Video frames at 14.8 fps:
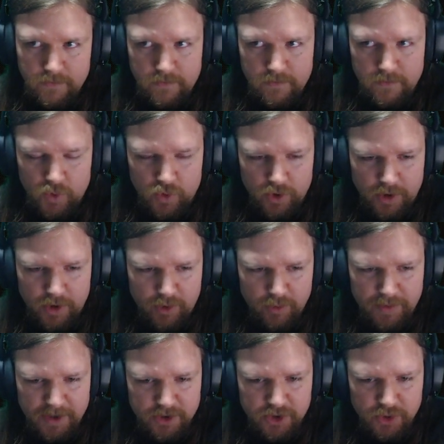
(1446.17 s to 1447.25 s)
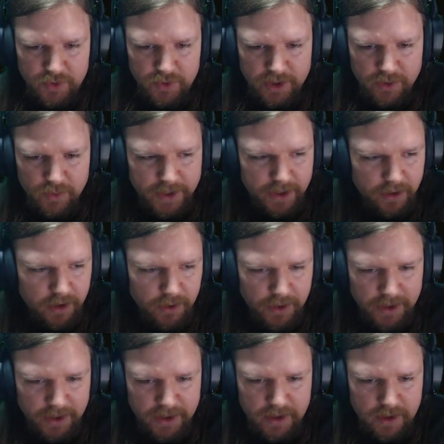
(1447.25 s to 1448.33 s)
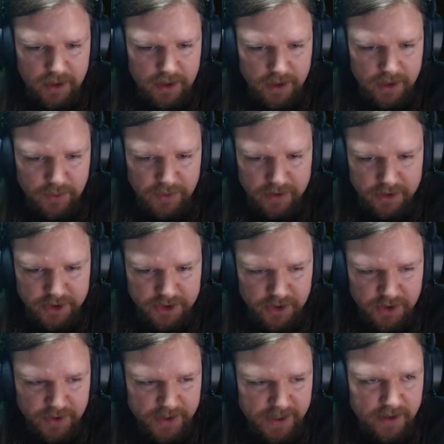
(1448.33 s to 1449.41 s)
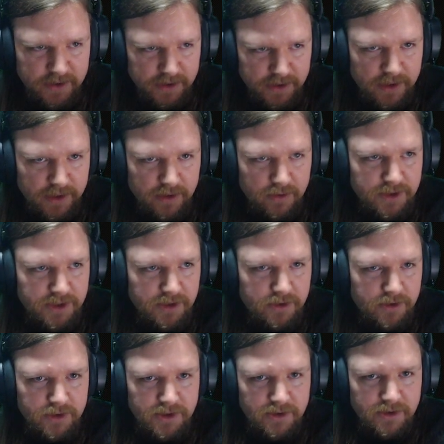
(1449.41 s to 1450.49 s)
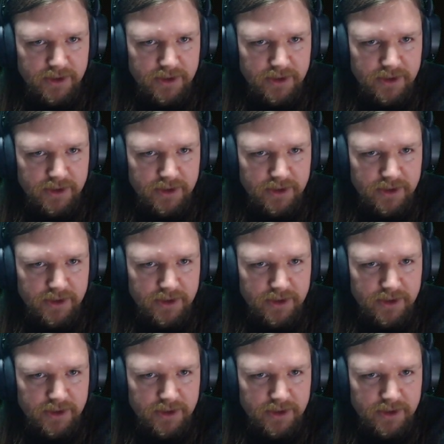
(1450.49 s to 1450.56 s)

Although that would be a 2-year wait. No, I think that we can just go ahead and get the 1939